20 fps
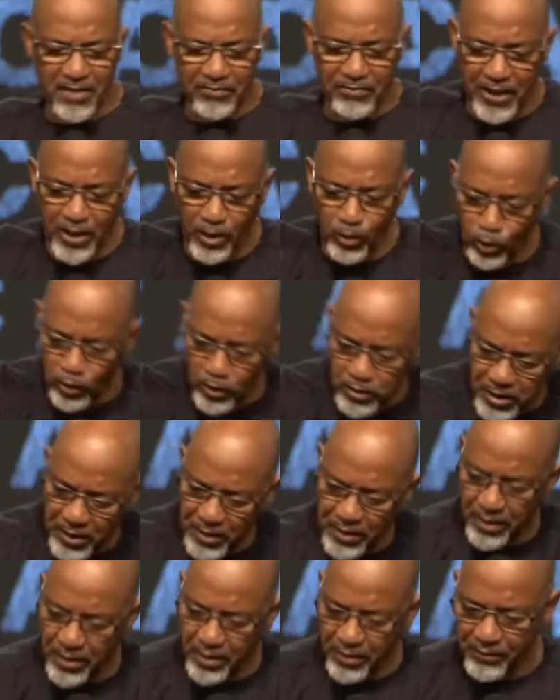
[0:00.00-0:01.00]
every
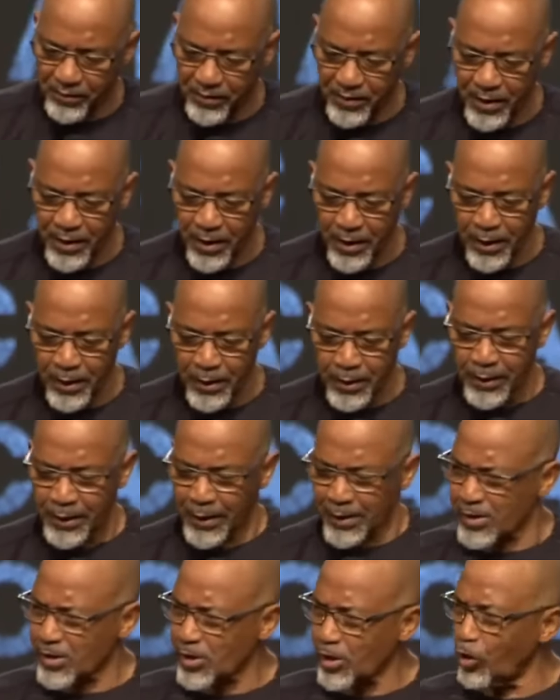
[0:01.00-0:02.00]
alternative.
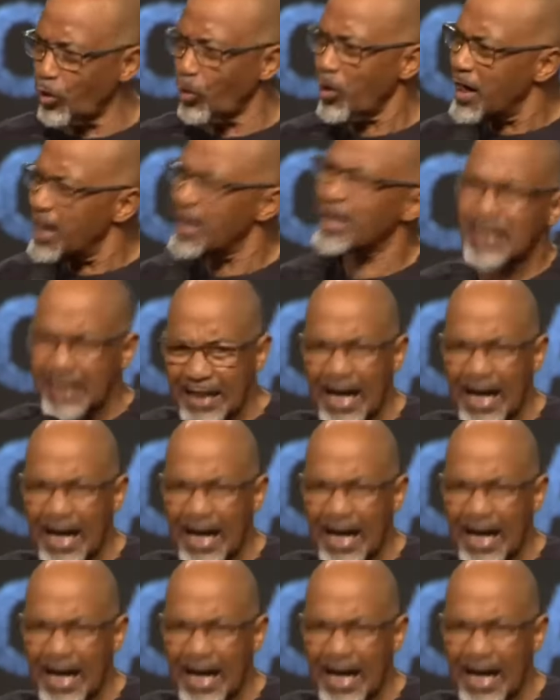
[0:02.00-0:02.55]
And so her